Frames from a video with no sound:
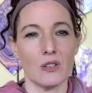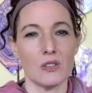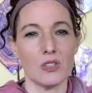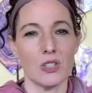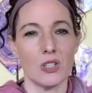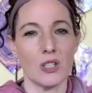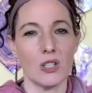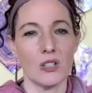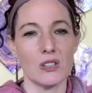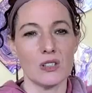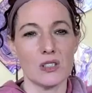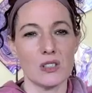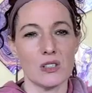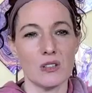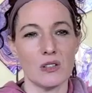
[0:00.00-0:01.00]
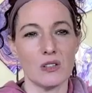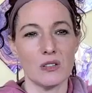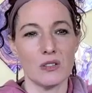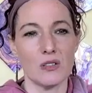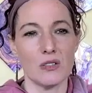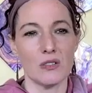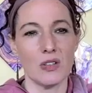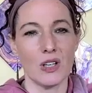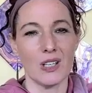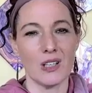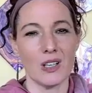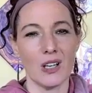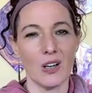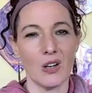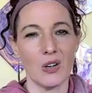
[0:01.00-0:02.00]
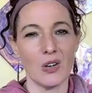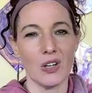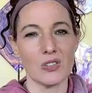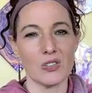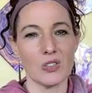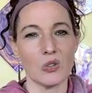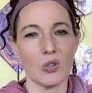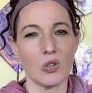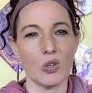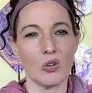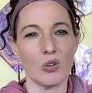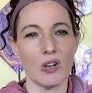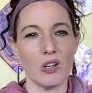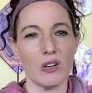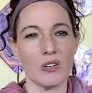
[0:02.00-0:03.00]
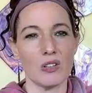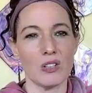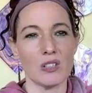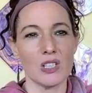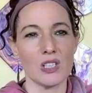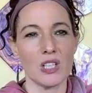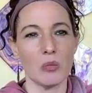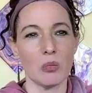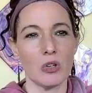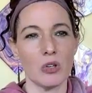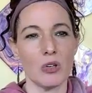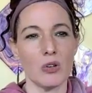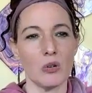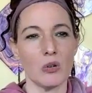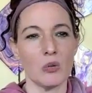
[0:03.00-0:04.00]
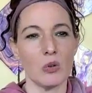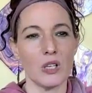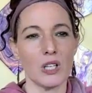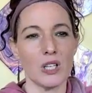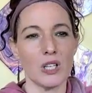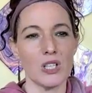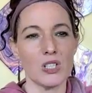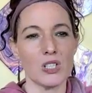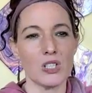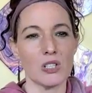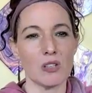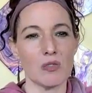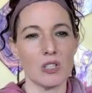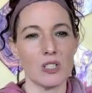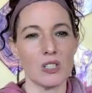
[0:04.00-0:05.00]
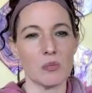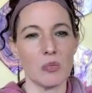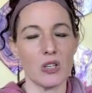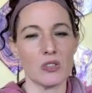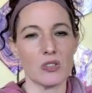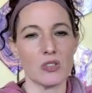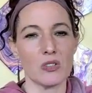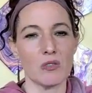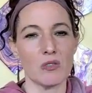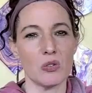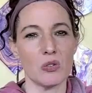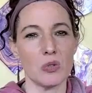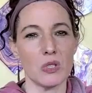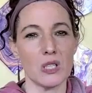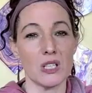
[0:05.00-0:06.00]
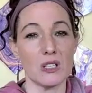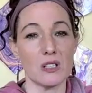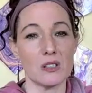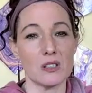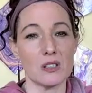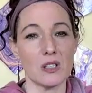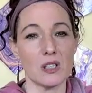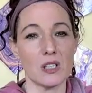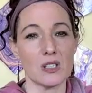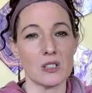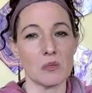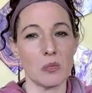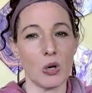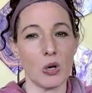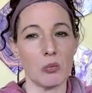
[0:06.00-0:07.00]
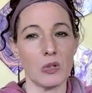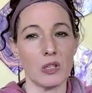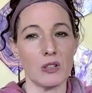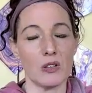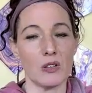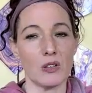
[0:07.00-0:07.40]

just find out as you go around the table what each of these parts of you needs in this moment.